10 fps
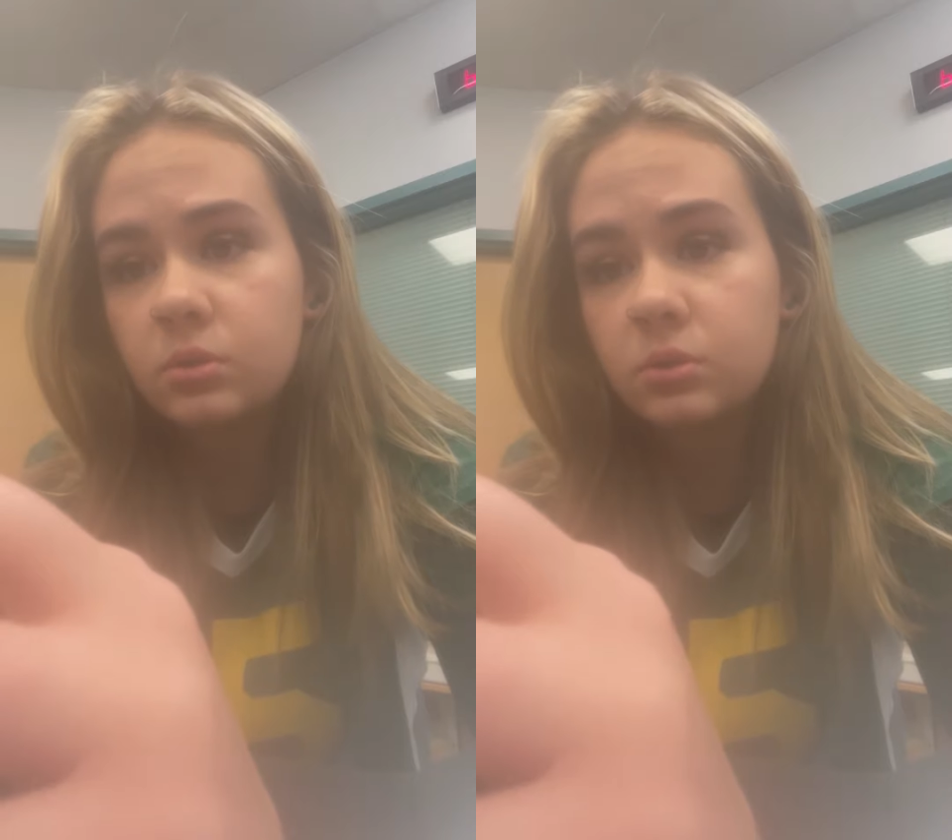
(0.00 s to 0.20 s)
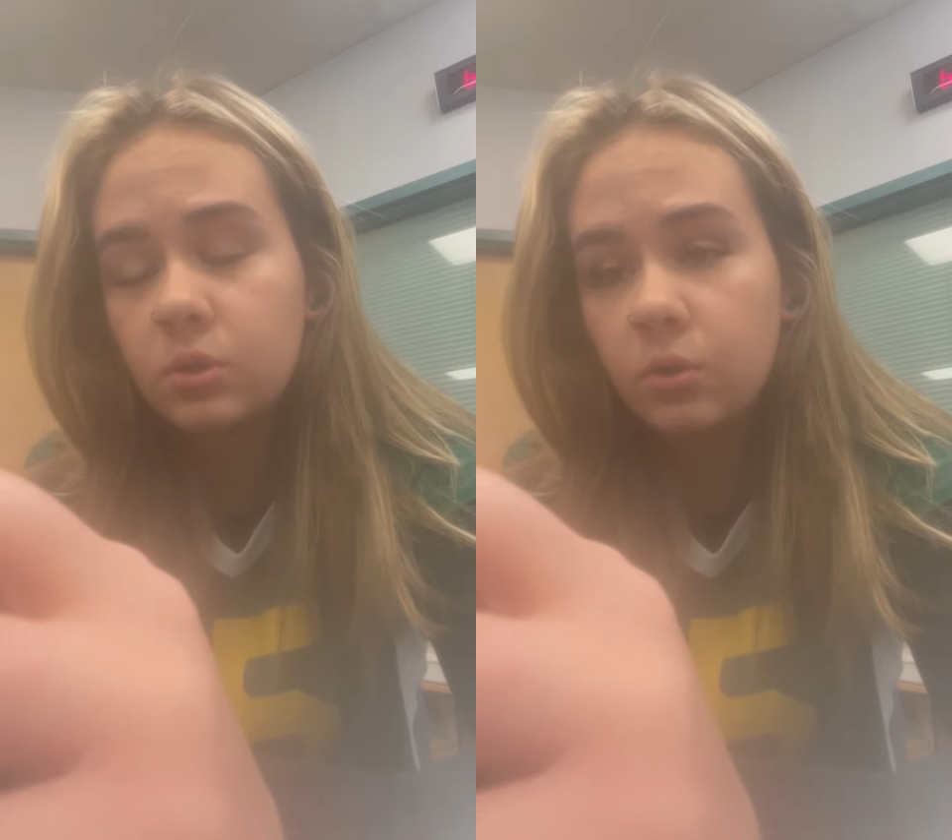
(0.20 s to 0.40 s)

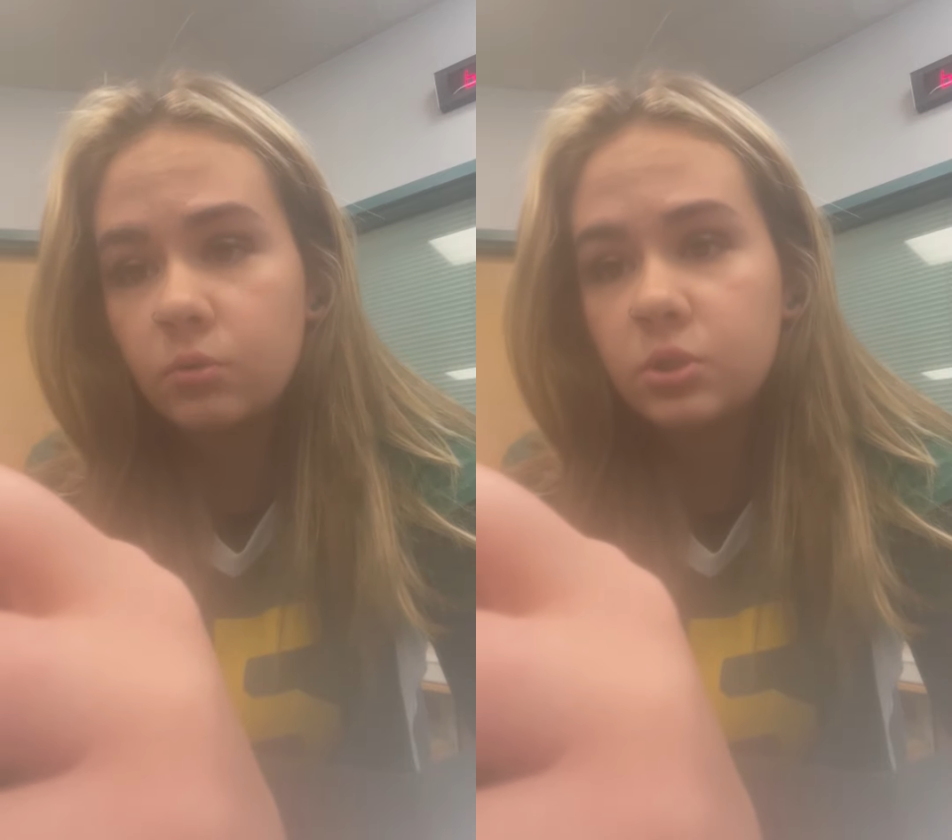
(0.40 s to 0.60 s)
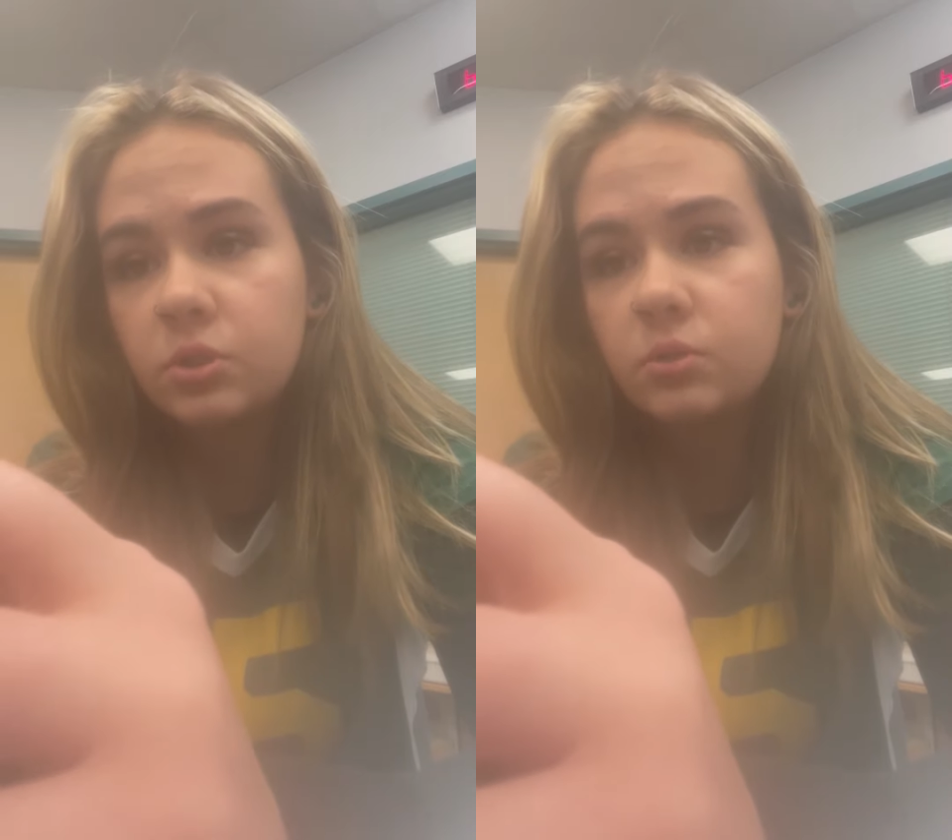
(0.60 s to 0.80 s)
toe
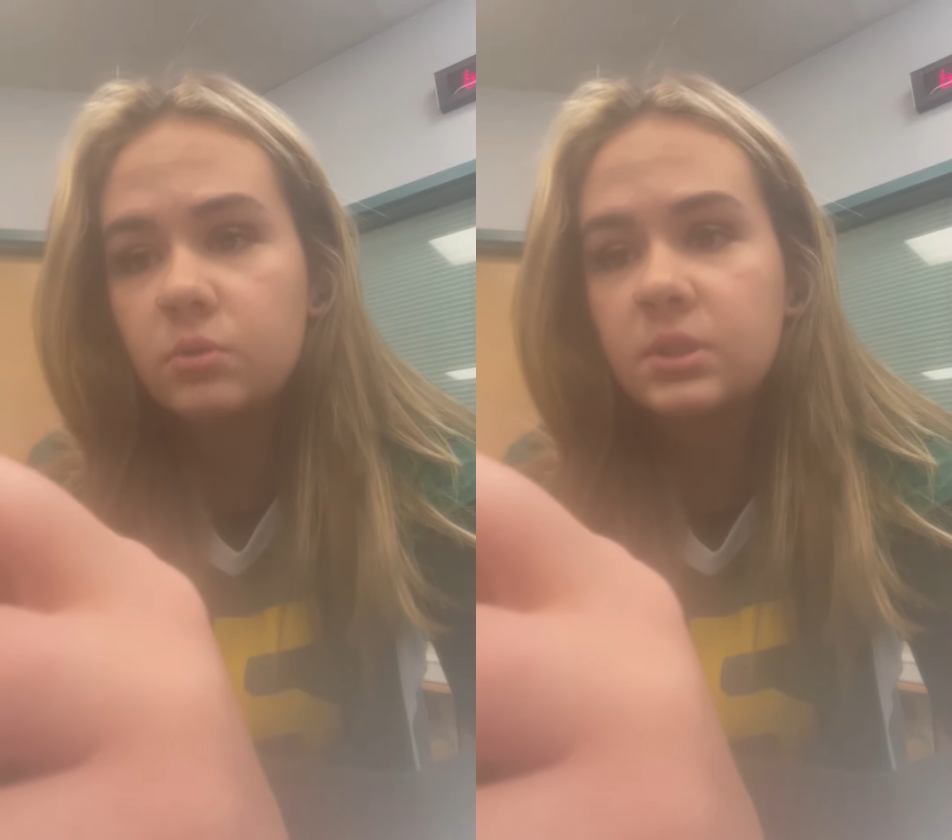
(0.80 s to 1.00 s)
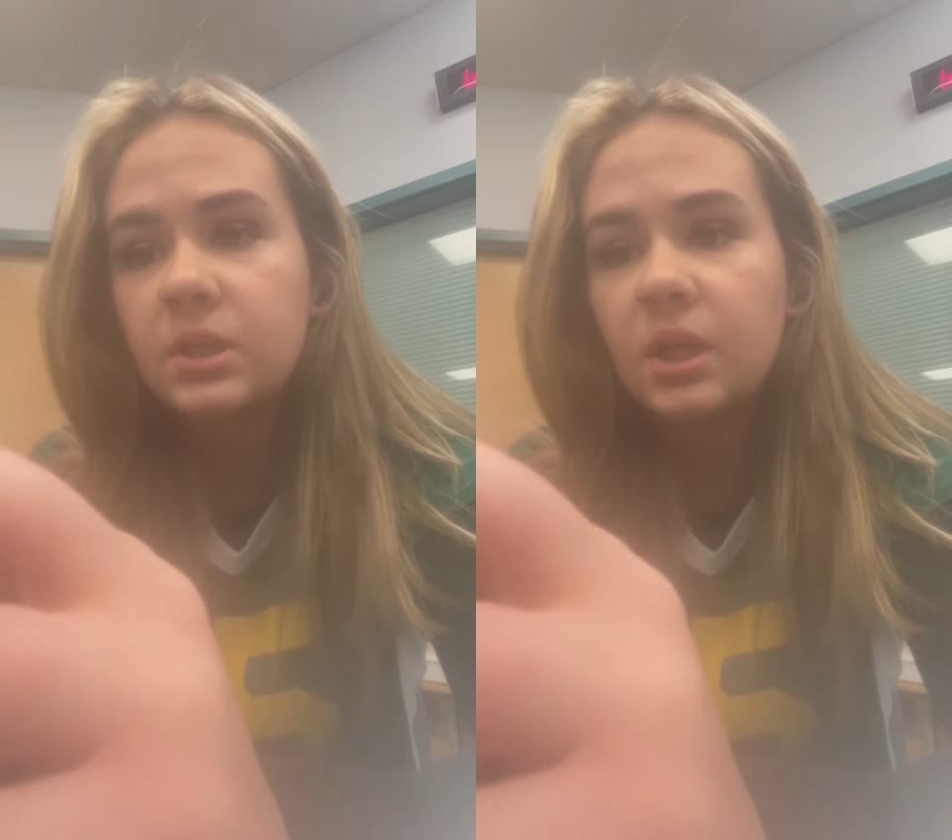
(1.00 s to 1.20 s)

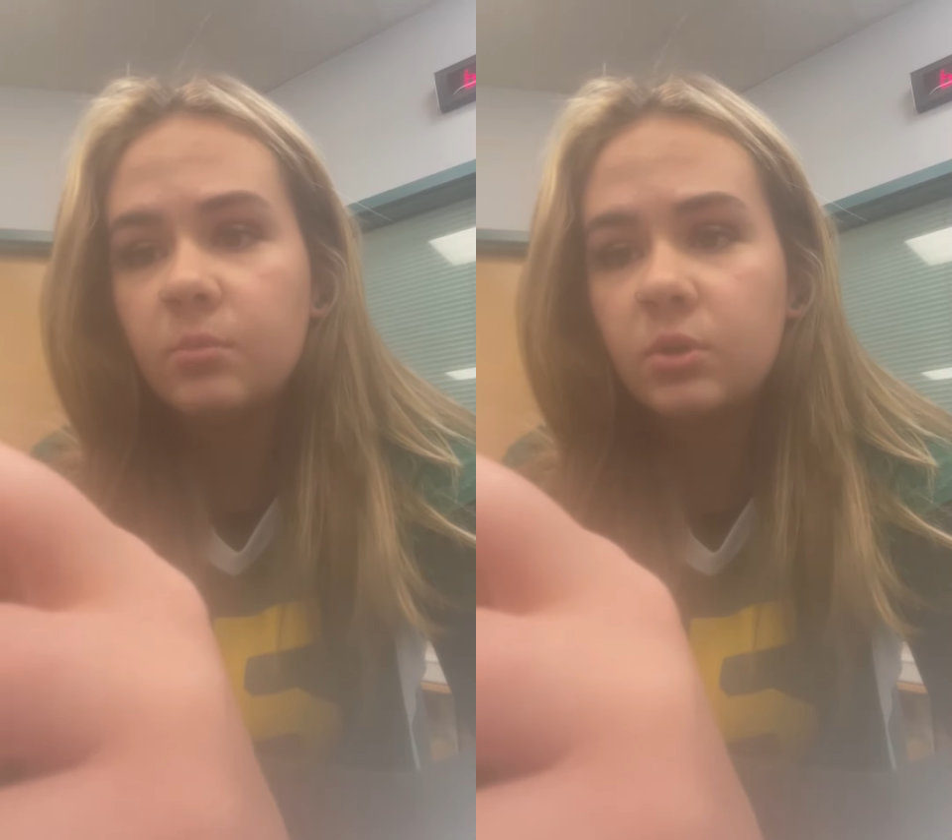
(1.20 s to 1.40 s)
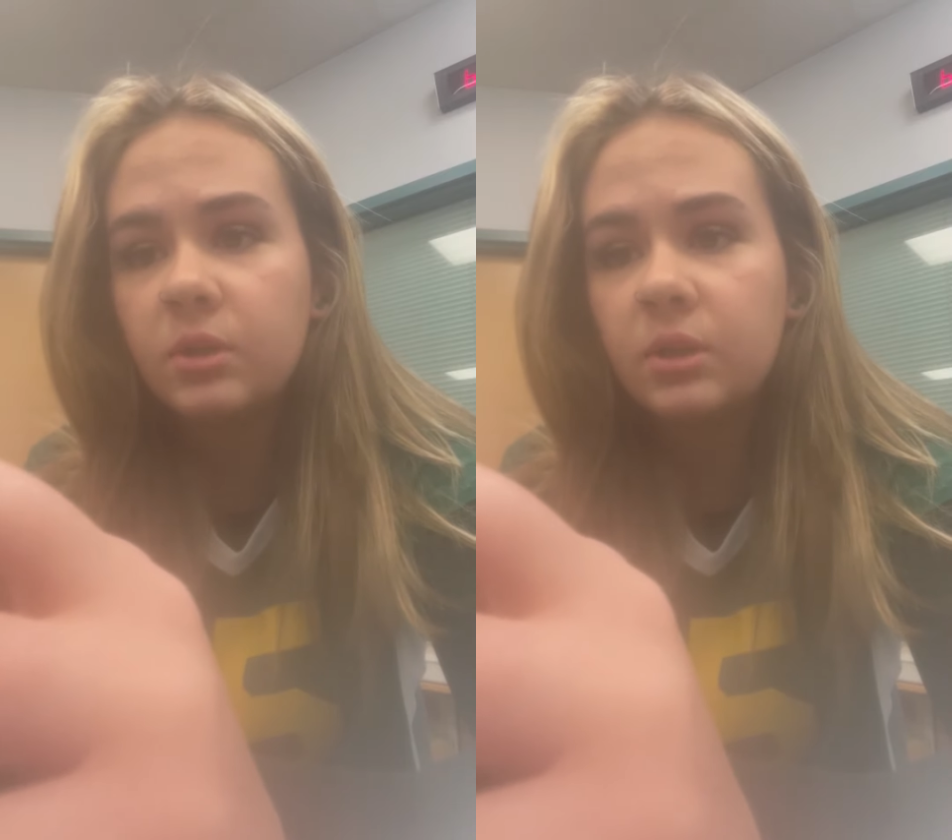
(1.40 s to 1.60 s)
shoes,
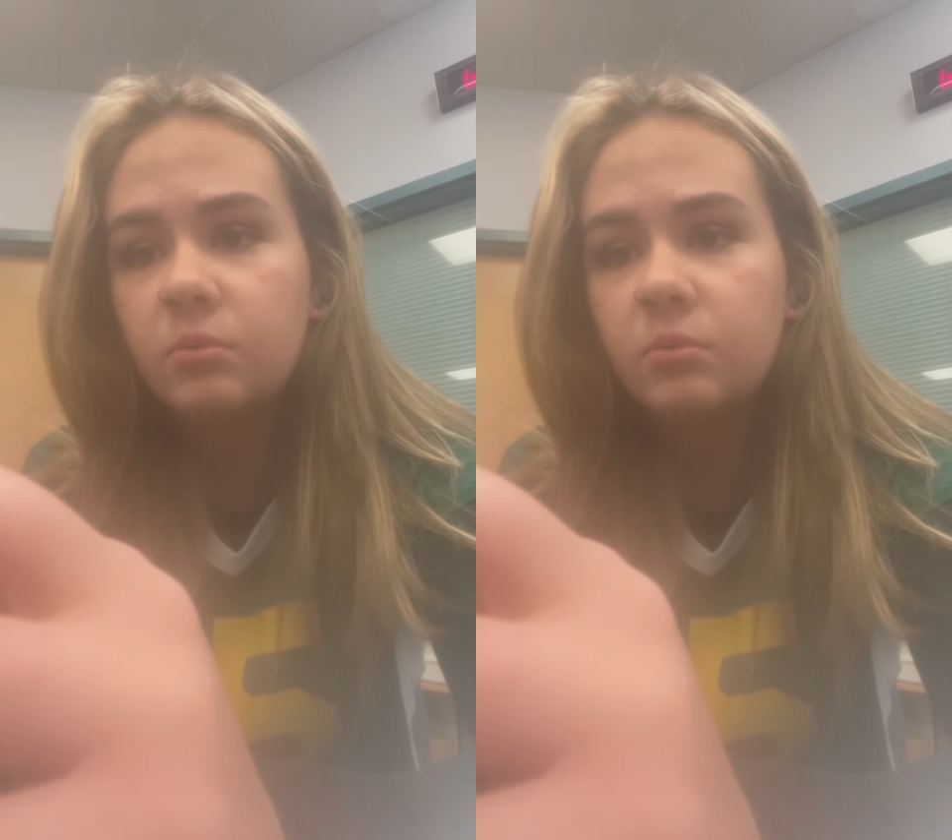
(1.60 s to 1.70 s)
chemically